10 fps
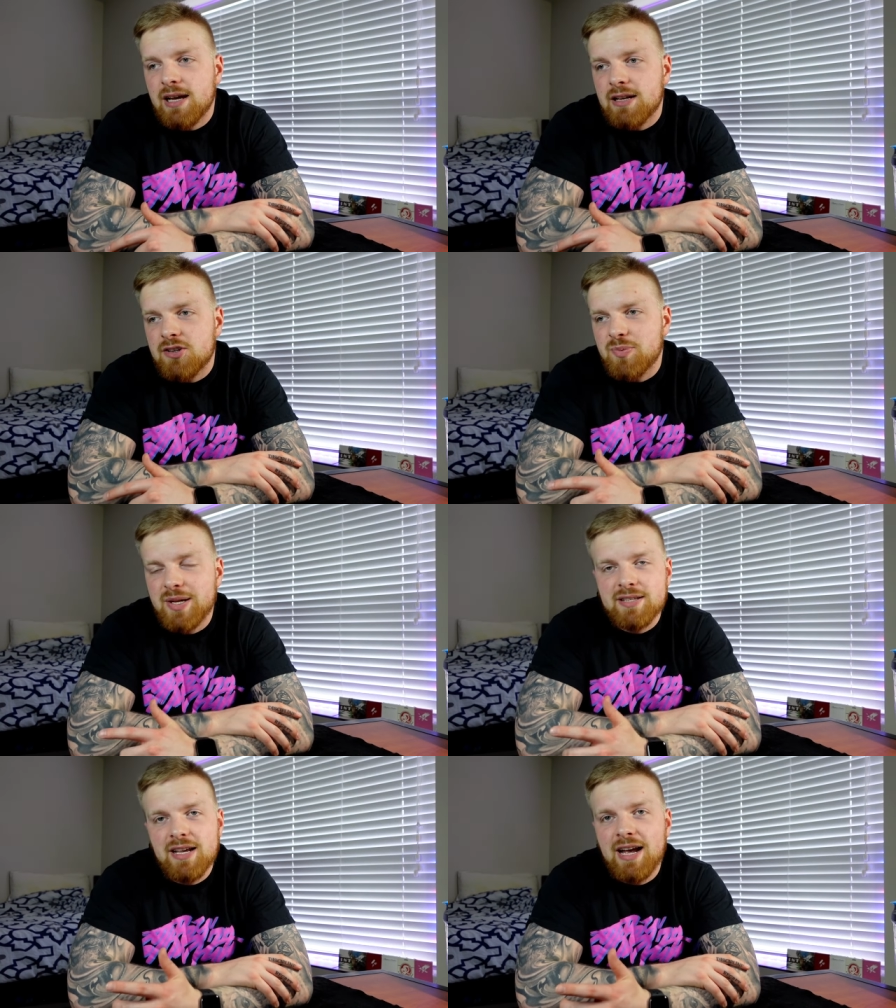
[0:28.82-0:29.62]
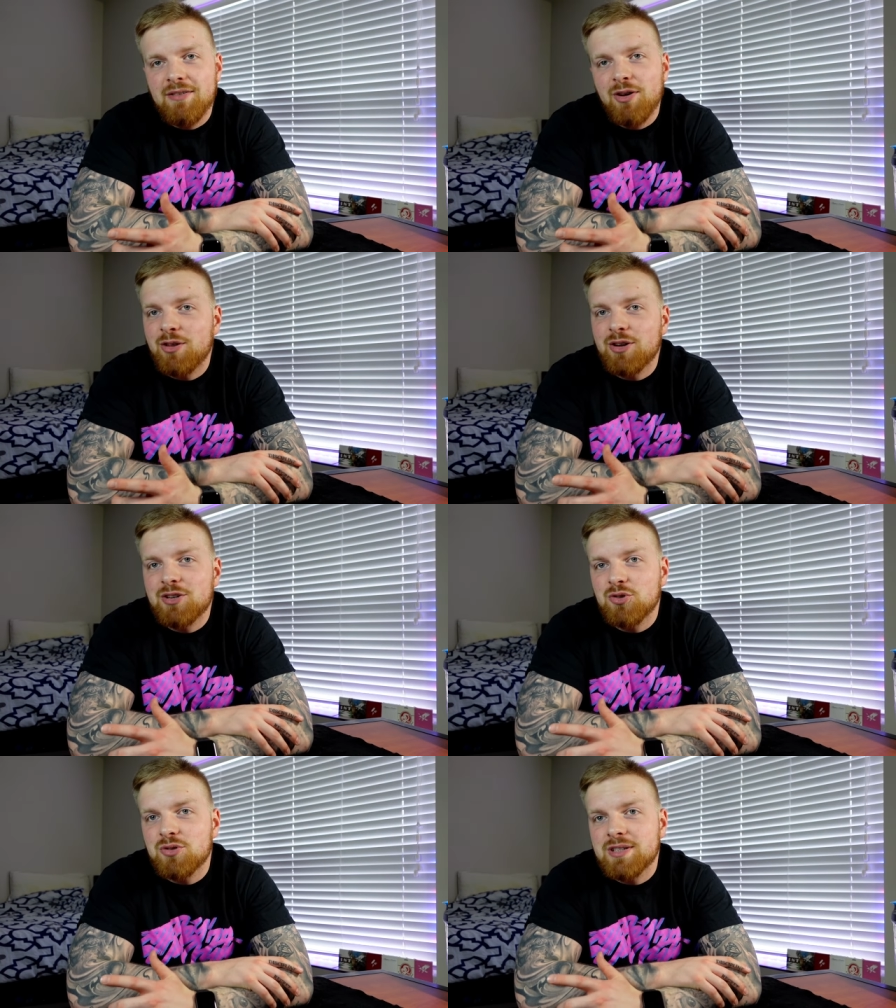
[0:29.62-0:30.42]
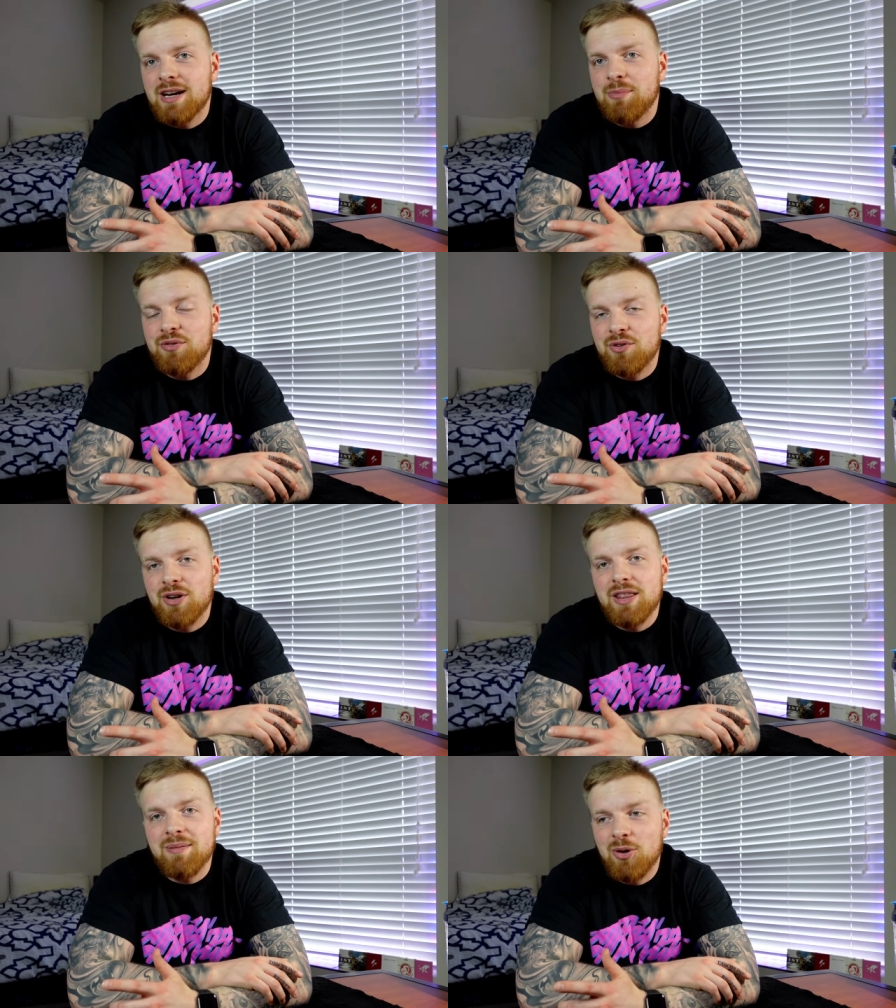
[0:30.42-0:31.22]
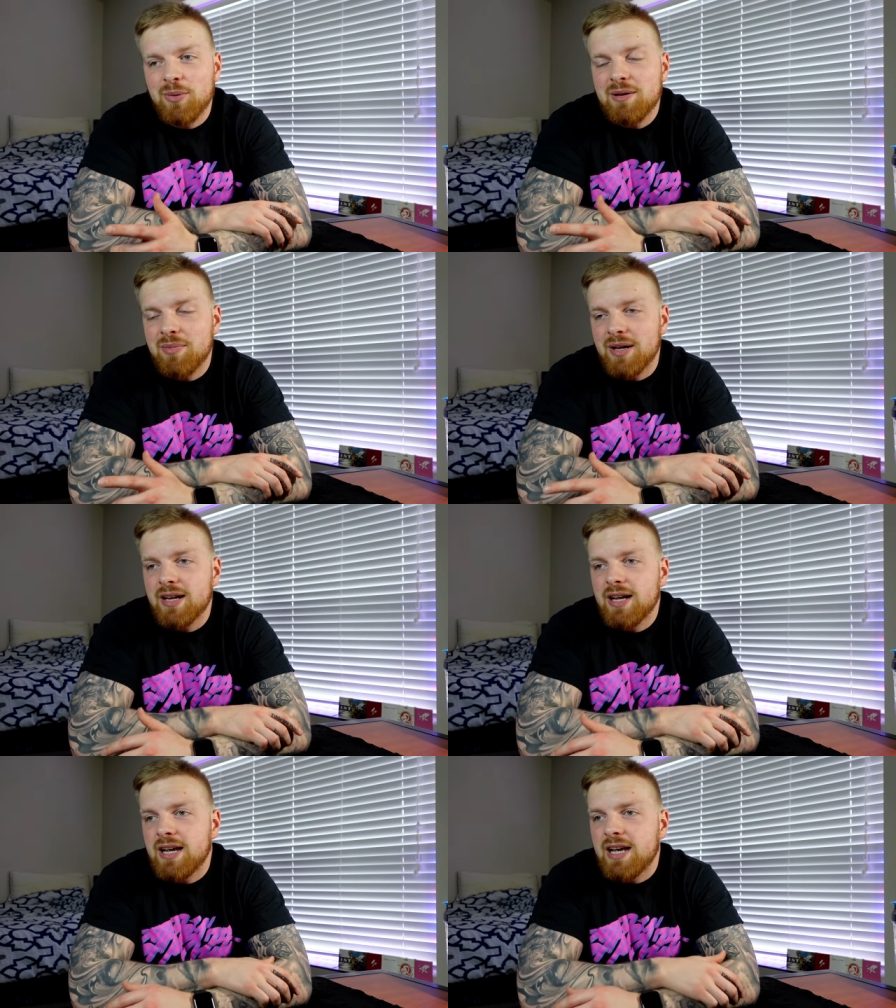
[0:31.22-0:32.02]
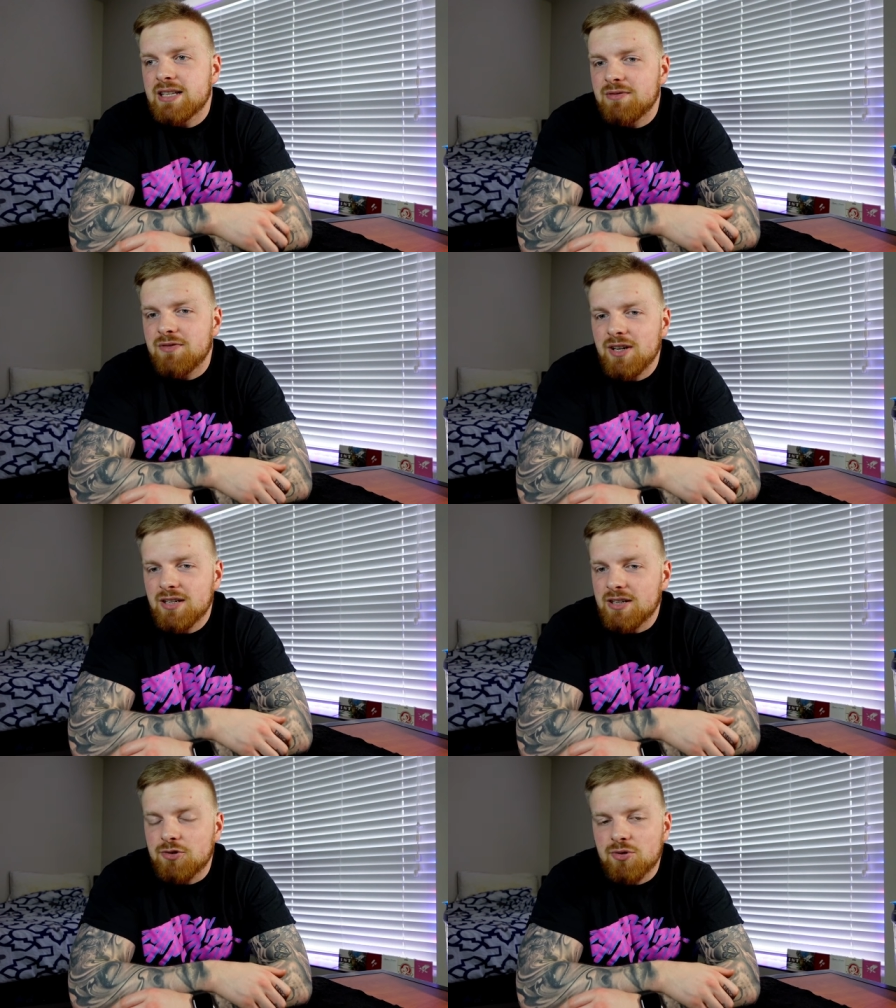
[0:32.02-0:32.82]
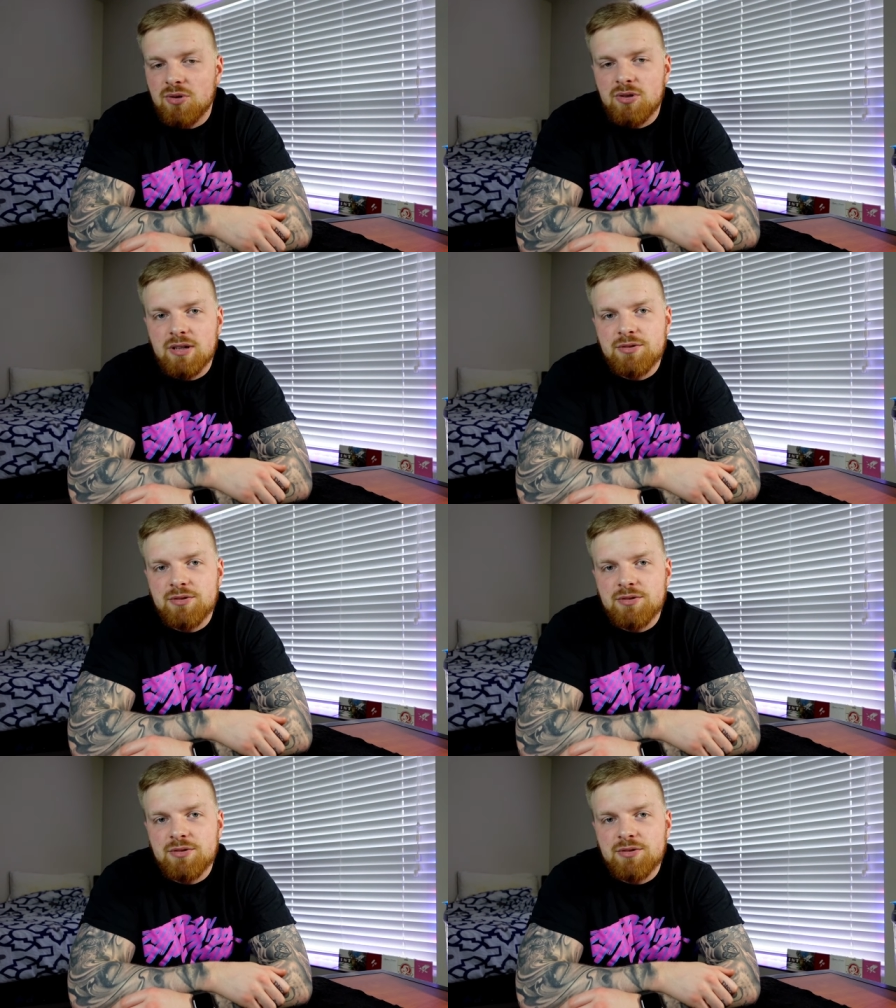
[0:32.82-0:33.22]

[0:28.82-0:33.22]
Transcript: just because I have other controls that I prefer at the moment, but it's a fun control.